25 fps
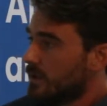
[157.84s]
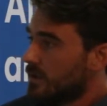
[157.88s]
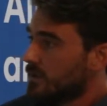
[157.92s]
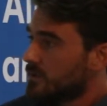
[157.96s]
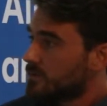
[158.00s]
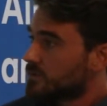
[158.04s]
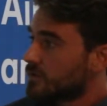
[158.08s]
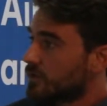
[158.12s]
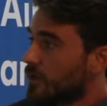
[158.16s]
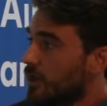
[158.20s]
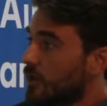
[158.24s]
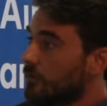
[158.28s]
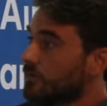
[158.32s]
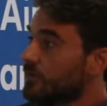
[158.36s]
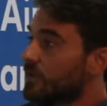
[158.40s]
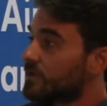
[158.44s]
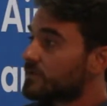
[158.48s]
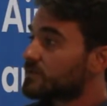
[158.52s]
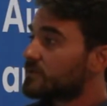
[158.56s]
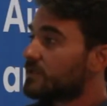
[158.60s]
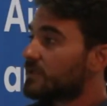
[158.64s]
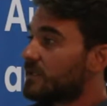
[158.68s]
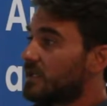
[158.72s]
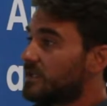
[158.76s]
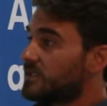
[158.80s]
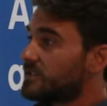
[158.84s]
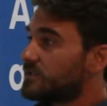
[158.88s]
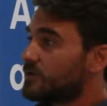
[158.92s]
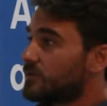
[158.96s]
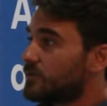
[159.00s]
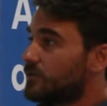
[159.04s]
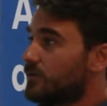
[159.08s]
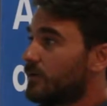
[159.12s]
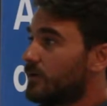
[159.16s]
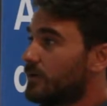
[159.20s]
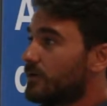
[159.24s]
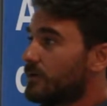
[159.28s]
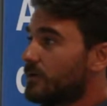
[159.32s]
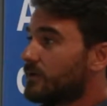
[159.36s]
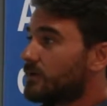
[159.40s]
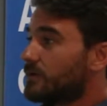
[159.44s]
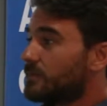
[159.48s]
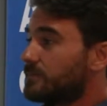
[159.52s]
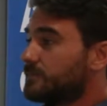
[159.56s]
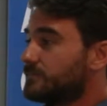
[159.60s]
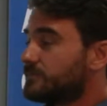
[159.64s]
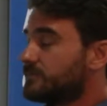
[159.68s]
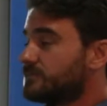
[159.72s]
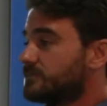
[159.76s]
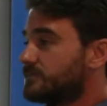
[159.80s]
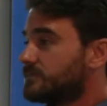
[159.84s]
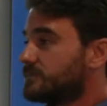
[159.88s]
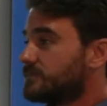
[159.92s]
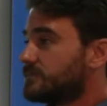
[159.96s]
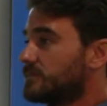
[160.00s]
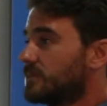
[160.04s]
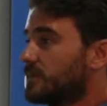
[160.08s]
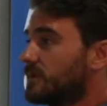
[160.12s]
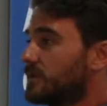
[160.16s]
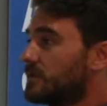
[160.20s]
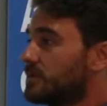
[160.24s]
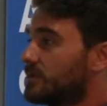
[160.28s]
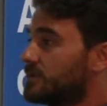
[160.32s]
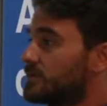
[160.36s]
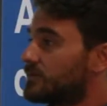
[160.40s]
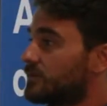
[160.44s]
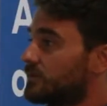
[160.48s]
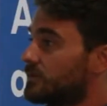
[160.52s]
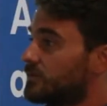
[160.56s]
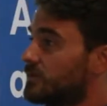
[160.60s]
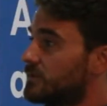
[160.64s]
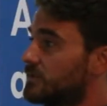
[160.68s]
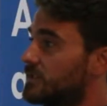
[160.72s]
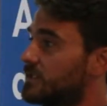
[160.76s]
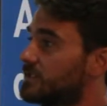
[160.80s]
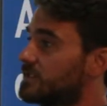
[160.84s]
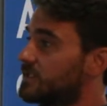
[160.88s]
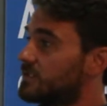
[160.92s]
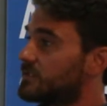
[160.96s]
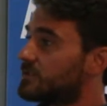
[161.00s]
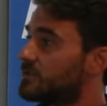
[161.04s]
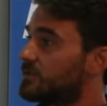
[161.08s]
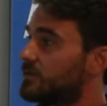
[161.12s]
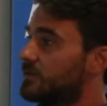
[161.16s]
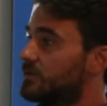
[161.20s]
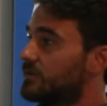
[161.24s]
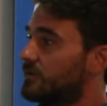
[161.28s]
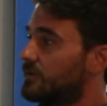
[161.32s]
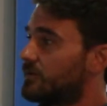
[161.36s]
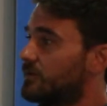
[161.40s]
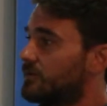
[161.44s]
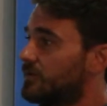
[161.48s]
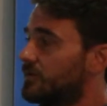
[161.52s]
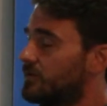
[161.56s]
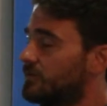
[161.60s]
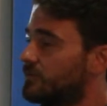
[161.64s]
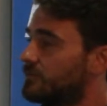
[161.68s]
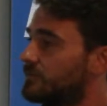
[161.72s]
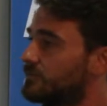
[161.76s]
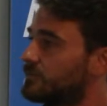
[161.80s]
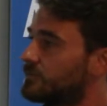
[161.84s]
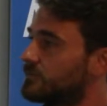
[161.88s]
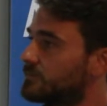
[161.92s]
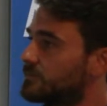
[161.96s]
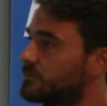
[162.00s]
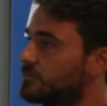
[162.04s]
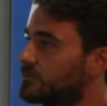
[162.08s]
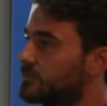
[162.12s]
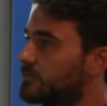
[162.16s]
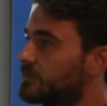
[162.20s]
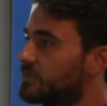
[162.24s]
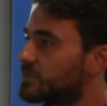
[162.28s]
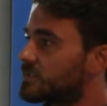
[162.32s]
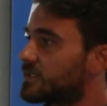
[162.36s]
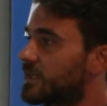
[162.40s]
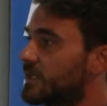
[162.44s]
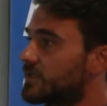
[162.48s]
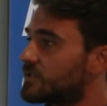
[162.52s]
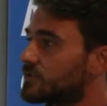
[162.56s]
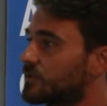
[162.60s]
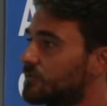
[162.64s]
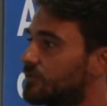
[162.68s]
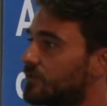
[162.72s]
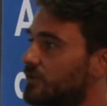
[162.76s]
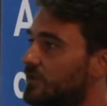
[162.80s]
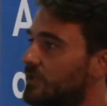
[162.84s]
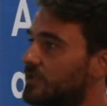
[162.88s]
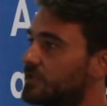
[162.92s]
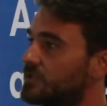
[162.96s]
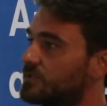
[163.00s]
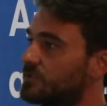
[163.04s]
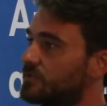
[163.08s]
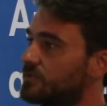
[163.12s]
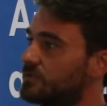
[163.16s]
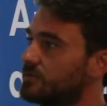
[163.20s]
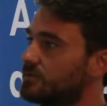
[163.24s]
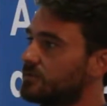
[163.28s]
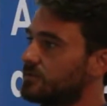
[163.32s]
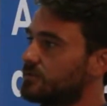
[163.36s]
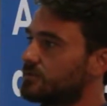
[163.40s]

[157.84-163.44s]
So how does a glacier work? So this is a sketch of a glacier